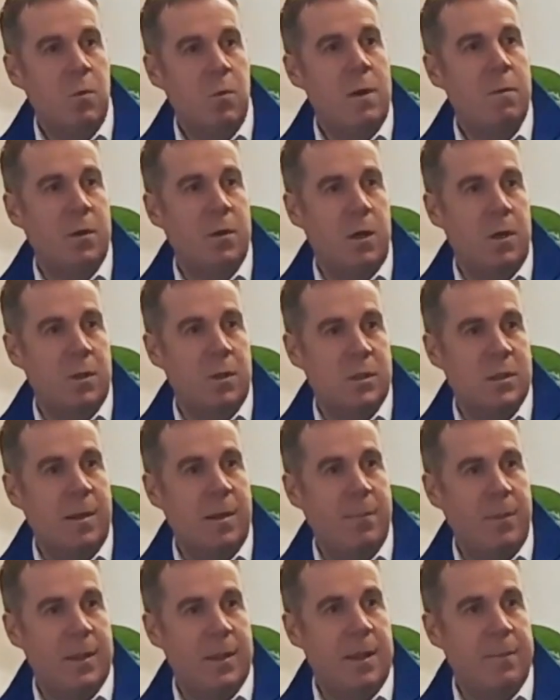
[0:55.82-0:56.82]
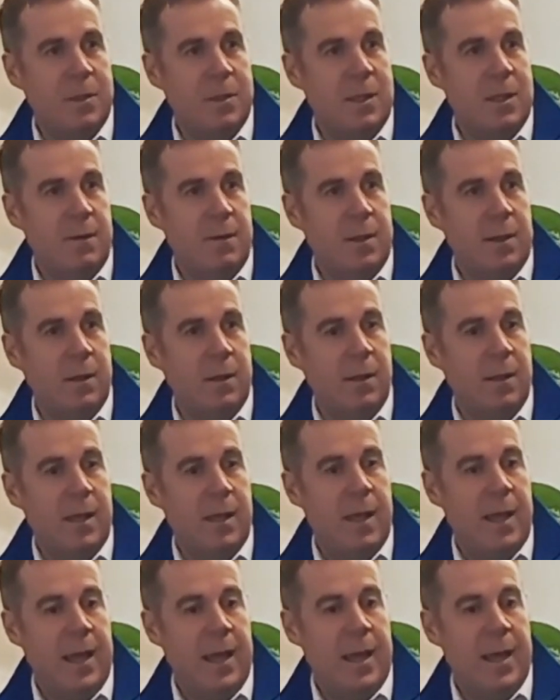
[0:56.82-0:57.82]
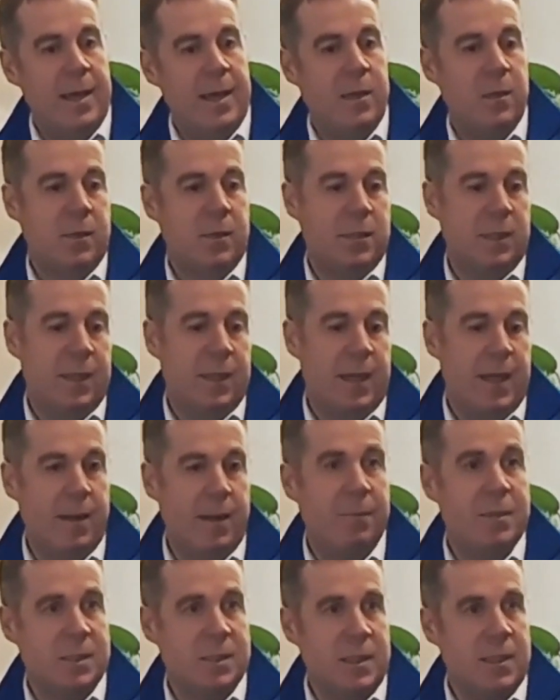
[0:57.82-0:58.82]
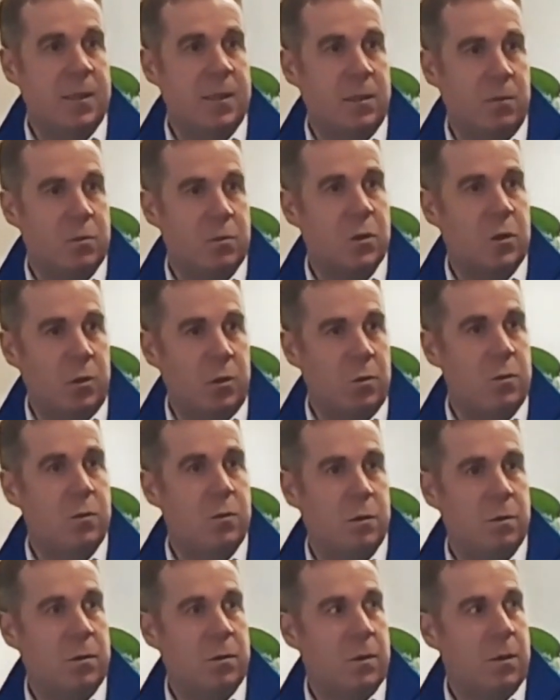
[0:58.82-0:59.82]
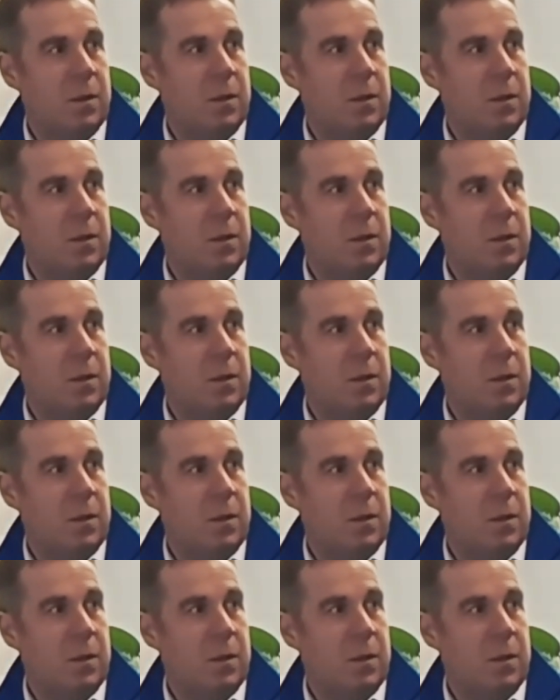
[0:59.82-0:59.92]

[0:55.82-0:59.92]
So we in Bern sampled that material, took it to the lab and seen that there was a good